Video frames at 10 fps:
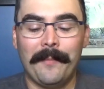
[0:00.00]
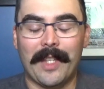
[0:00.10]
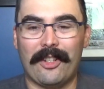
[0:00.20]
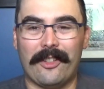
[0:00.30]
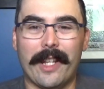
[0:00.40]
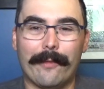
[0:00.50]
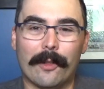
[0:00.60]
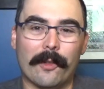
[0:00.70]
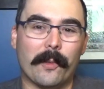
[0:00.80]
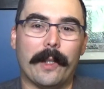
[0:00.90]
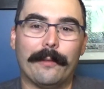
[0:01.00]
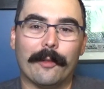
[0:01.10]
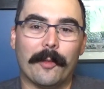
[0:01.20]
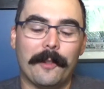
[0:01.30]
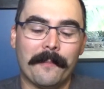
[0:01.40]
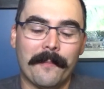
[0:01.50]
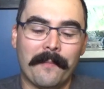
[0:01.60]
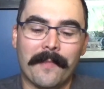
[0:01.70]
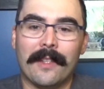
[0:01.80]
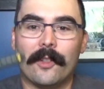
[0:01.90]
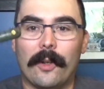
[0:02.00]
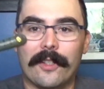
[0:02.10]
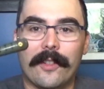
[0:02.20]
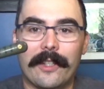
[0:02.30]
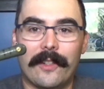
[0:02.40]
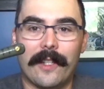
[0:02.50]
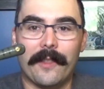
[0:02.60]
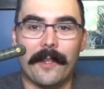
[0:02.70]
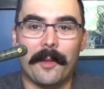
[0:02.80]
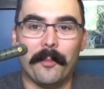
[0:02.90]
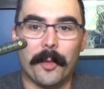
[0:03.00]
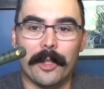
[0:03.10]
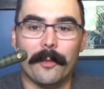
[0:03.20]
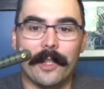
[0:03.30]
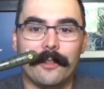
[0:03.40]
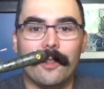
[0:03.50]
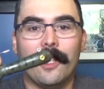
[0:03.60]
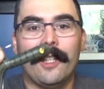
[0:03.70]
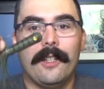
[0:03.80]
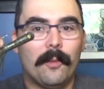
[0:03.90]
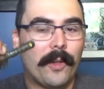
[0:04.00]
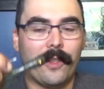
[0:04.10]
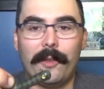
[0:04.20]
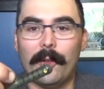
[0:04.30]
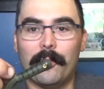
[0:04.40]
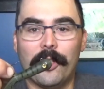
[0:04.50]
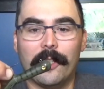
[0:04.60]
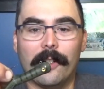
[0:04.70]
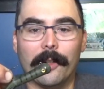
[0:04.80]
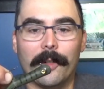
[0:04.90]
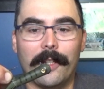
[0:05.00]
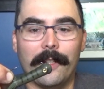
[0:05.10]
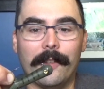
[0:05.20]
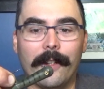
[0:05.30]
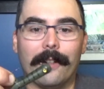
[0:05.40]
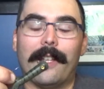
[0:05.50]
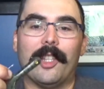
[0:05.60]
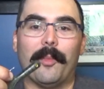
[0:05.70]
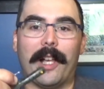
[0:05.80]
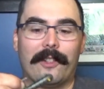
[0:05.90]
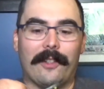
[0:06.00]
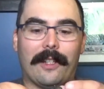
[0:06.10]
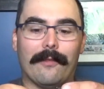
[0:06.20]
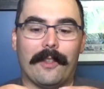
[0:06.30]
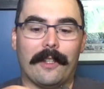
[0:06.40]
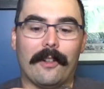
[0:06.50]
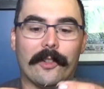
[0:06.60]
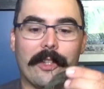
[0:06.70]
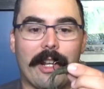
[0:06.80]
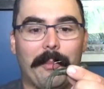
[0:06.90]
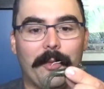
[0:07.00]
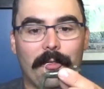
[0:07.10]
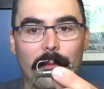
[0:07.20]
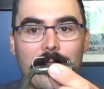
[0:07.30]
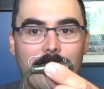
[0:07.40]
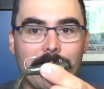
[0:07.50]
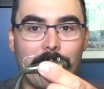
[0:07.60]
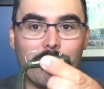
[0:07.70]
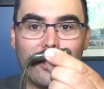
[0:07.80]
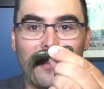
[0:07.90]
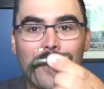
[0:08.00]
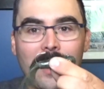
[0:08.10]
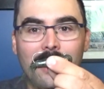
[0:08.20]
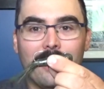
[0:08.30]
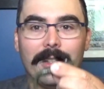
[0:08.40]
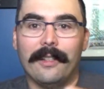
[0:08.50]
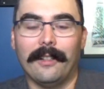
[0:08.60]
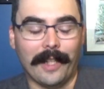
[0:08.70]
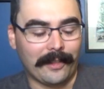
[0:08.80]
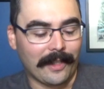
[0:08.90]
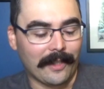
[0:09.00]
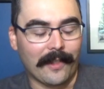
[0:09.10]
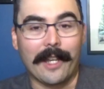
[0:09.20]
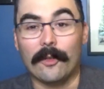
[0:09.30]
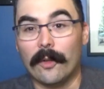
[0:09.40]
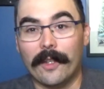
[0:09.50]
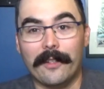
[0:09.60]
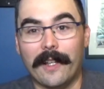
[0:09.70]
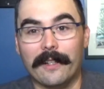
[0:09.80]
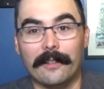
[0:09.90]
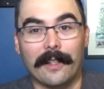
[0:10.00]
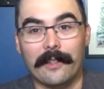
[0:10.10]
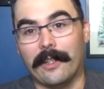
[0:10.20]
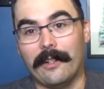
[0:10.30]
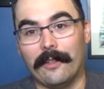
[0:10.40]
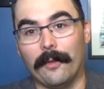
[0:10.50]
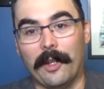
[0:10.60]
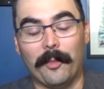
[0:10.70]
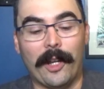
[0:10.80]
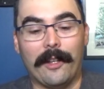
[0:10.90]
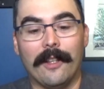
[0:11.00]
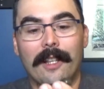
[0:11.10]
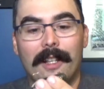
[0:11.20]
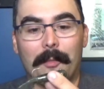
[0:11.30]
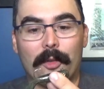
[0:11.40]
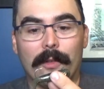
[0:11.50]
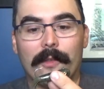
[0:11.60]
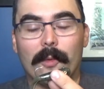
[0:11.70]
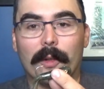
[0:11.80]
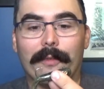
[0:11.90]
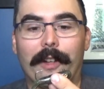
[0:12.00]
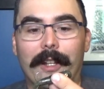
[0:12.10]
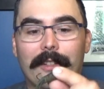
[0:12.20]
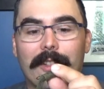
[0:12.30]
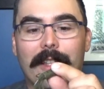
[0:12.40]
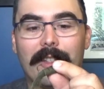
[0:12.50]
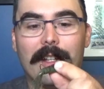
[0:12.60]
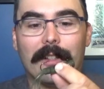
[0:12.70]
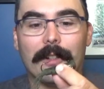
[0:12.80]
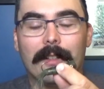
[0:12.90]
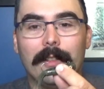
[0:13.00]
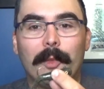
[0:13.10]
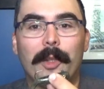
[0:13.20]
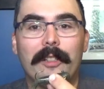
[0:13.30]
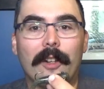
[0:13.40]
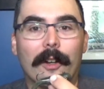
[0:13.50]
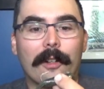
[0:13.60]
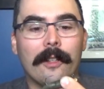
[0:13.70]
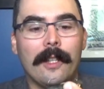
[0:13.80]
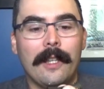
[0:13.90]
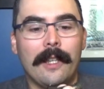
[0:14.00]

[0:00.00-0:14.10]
It just never goes well for me. So it's nice to get them pre-rigged with the tube jig already in there and the plastic, everything all set up, ready to go. So like to get that. Northland Tackle, like I said, is a great brand. I'm sure these will work fine. It's a nice color, a little bit dark